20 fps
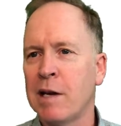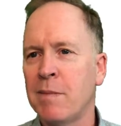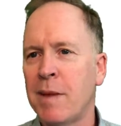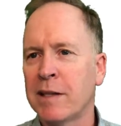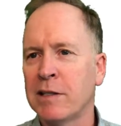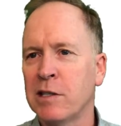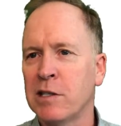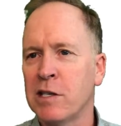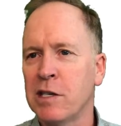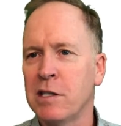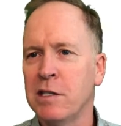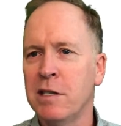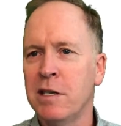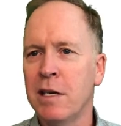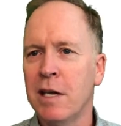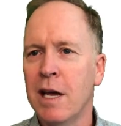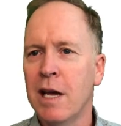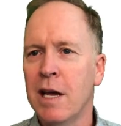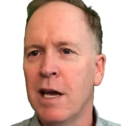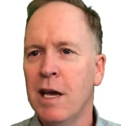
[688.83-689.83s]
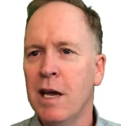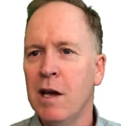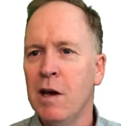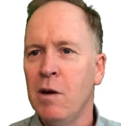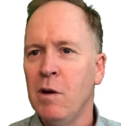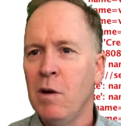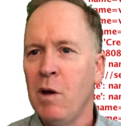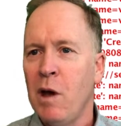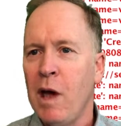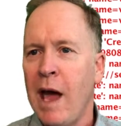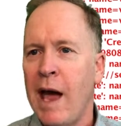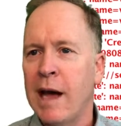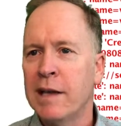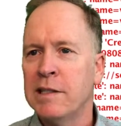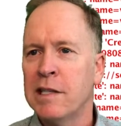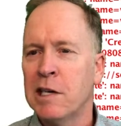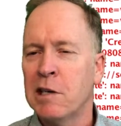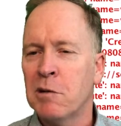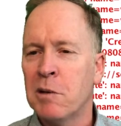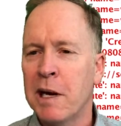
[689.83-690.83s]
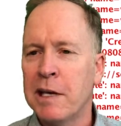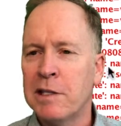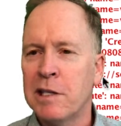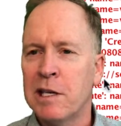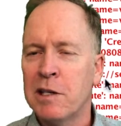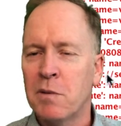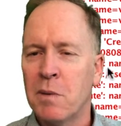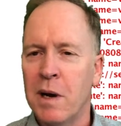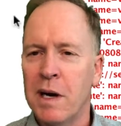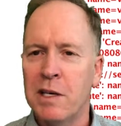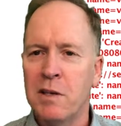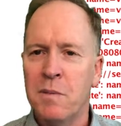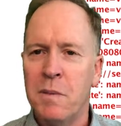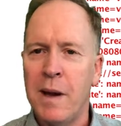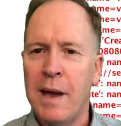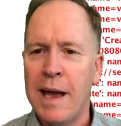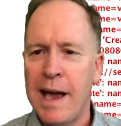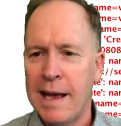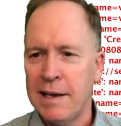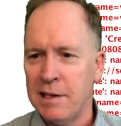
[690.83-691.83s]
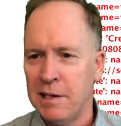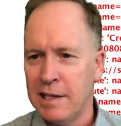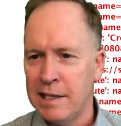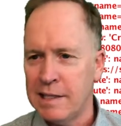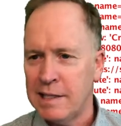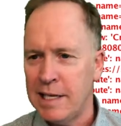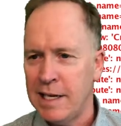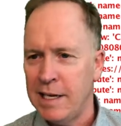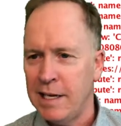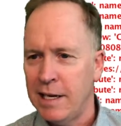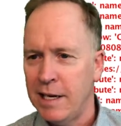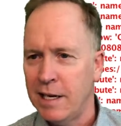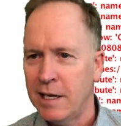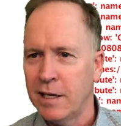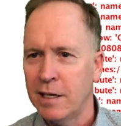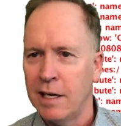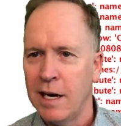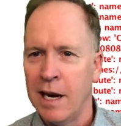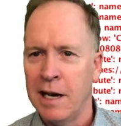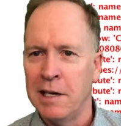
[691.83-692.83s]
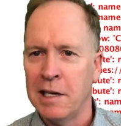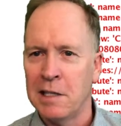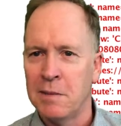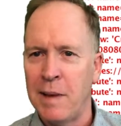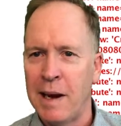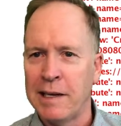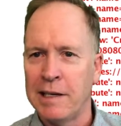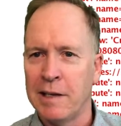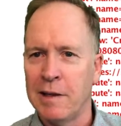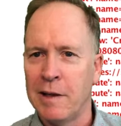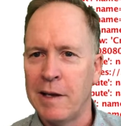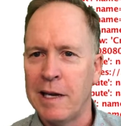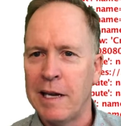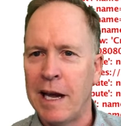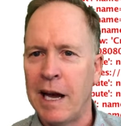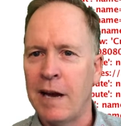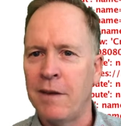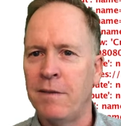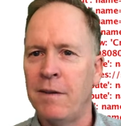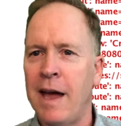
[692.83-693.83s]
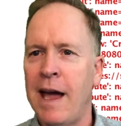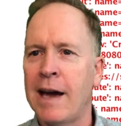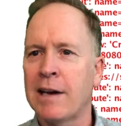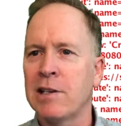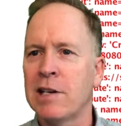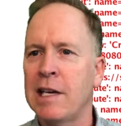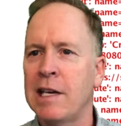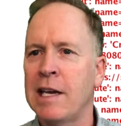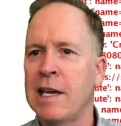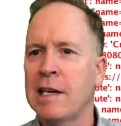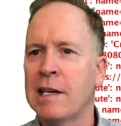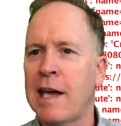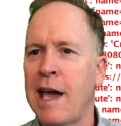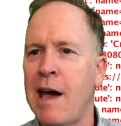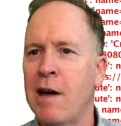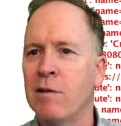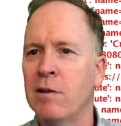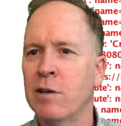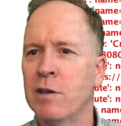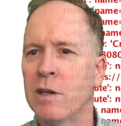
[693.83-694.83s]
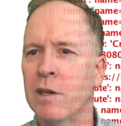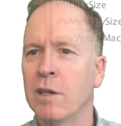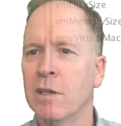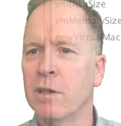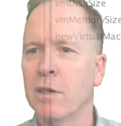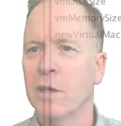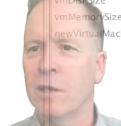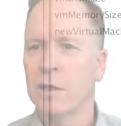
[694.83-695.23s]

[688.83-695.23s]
messages as it creates each one. But as you can see here, unexpectedly, I've actually encountered a